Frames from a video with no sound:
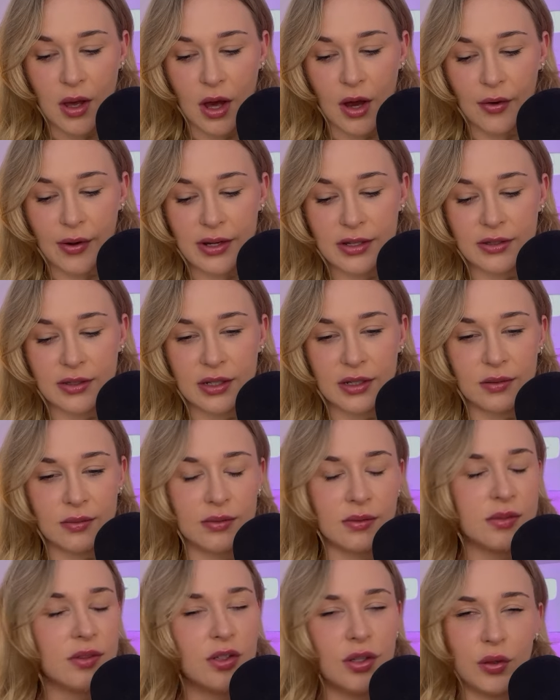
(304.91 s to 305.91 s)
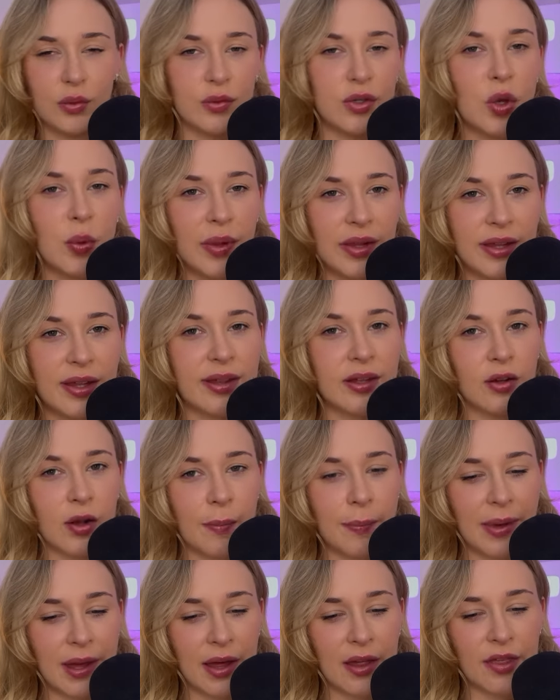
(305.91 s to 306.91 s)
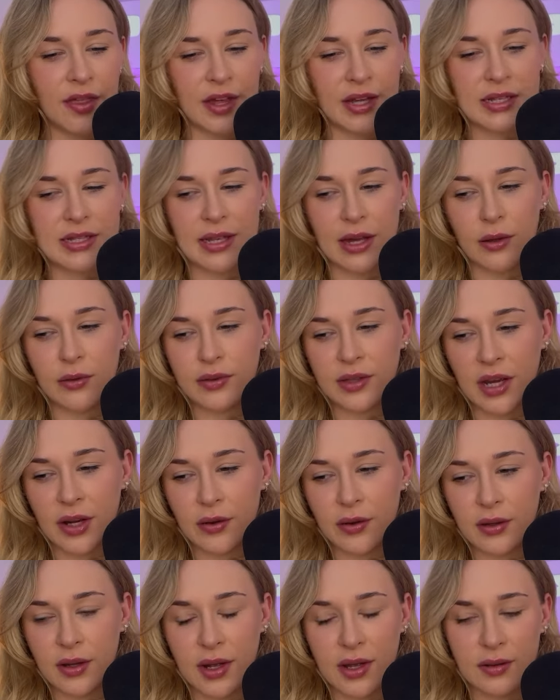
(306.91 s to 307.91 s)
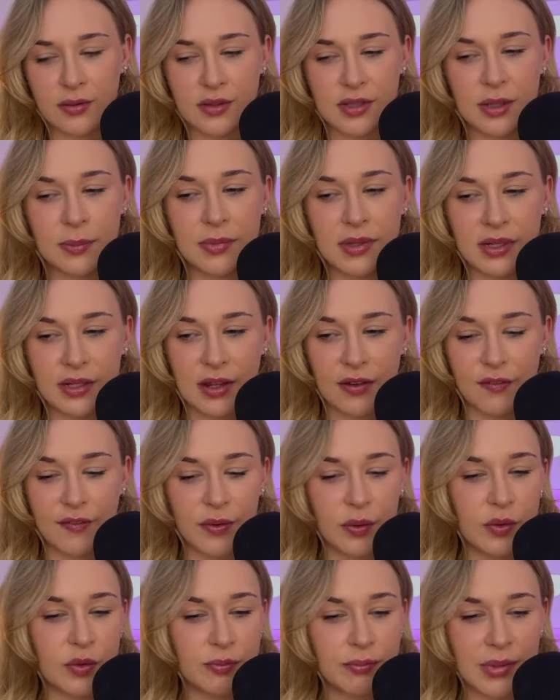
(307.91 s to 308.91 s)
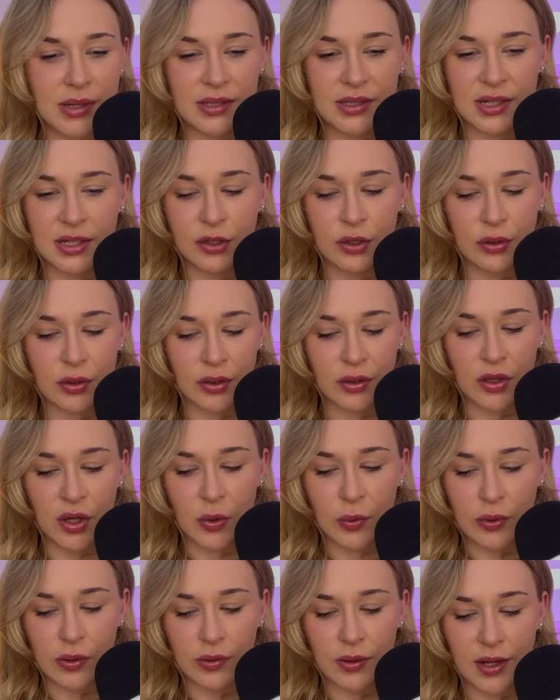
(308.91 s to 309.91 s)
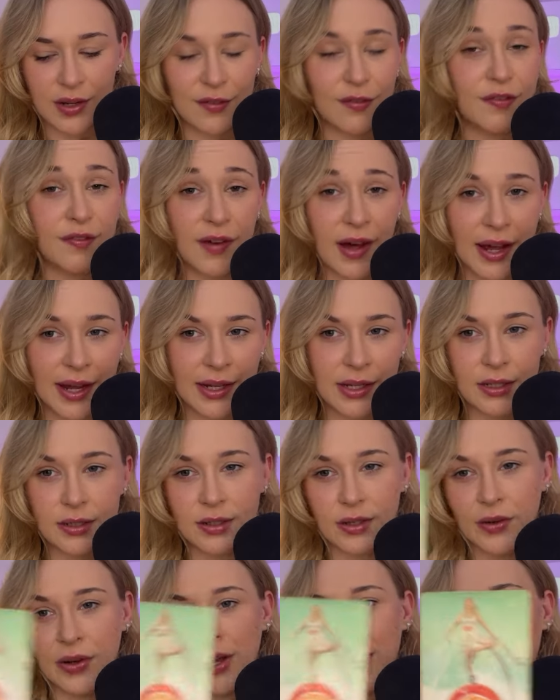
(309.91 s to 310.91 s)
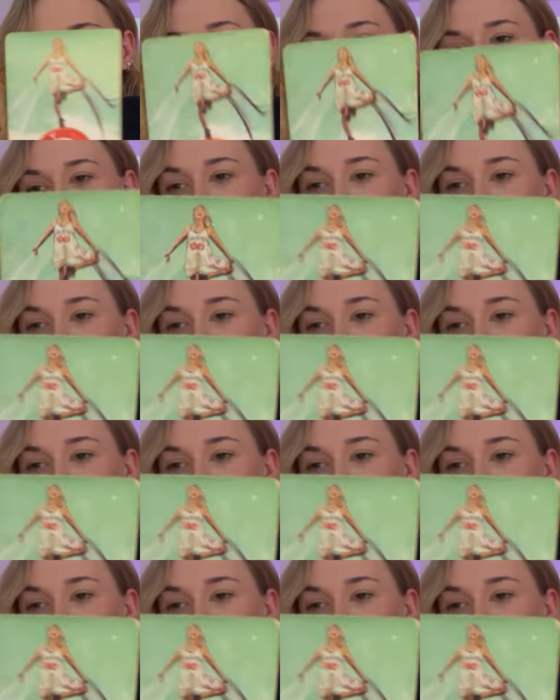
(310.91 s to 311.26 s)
All right, so, you know, knowing that there are bigger things out there and something that feels missing, you can go and find, all right?